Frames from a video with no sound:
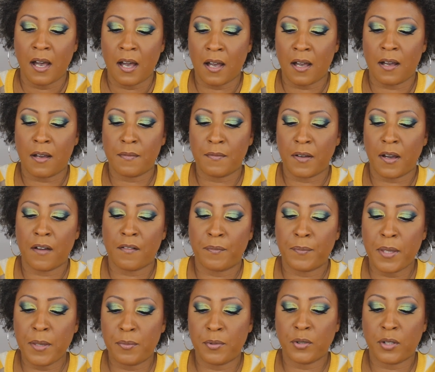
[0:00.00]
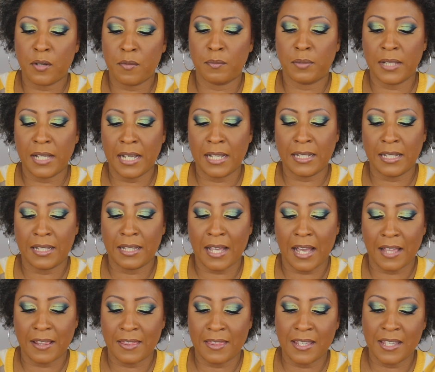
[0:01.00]
um, of people complaining
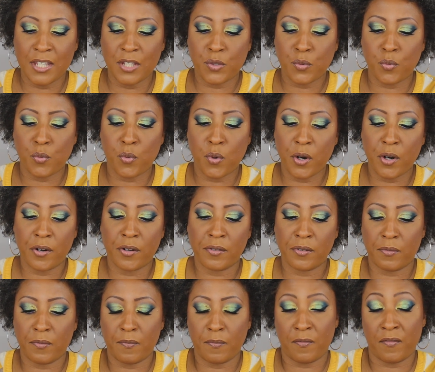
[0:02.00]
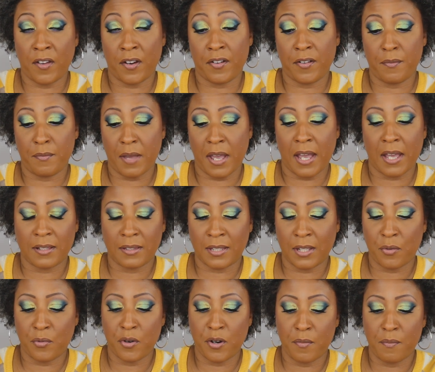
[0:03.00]
that these weren't very matte.
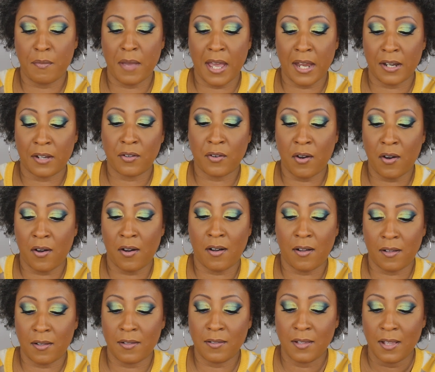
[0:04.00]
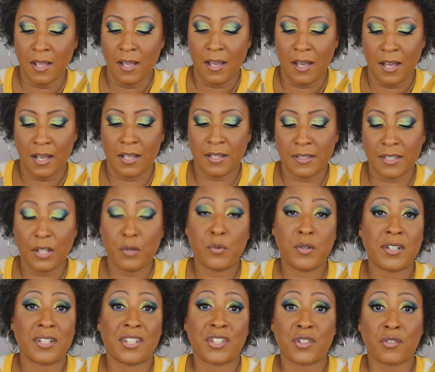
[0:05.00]
They weren't matte at all. Um, they
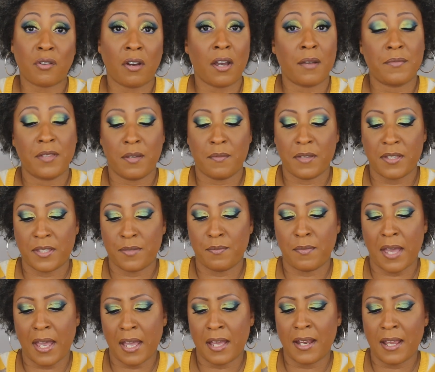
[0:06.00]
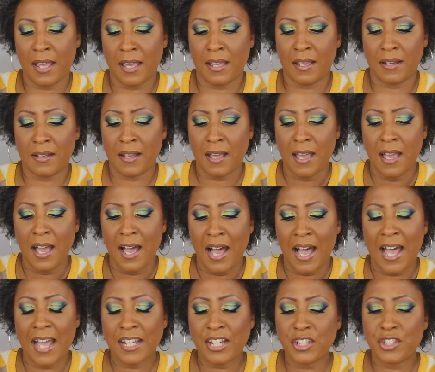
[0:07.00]
wouldn't describe them as matte. And
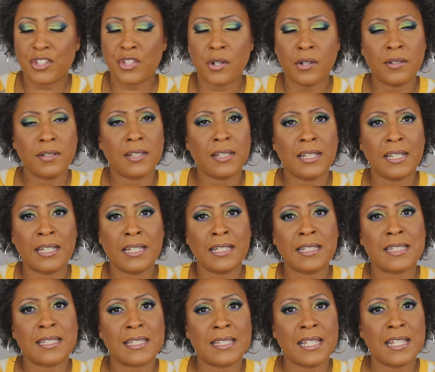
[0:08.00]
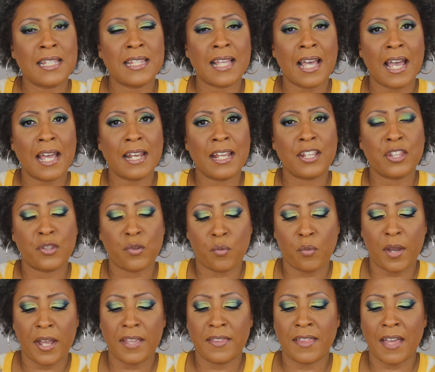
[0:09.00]
I could certainly see that in the
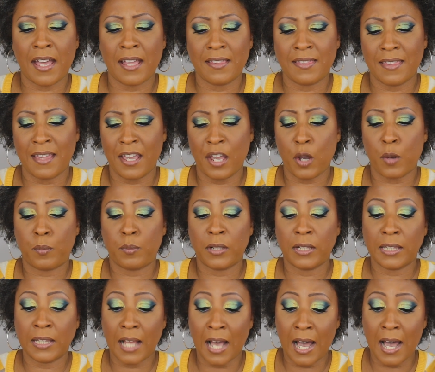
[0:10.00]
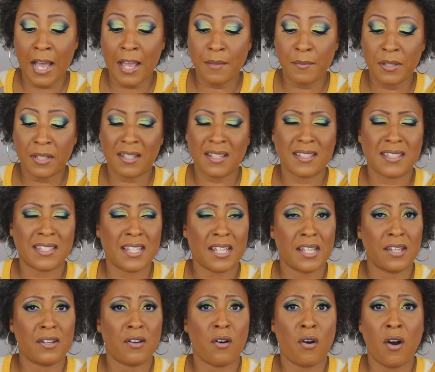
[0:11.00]
way that they apply, because
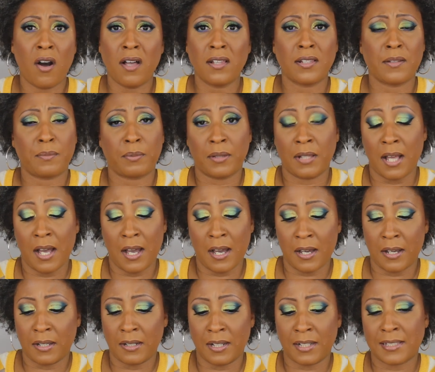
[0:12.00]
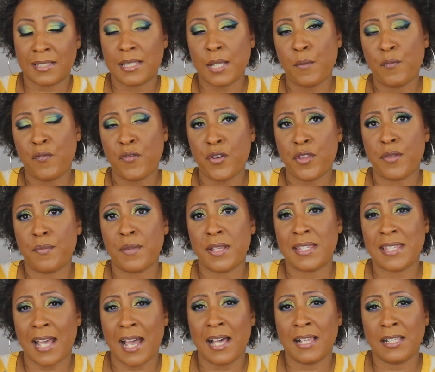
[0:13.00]
they all applied, except for the
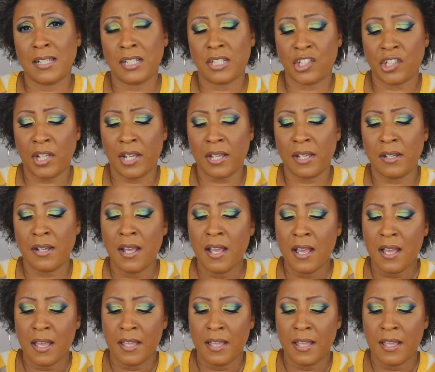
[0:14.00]
metallic shade,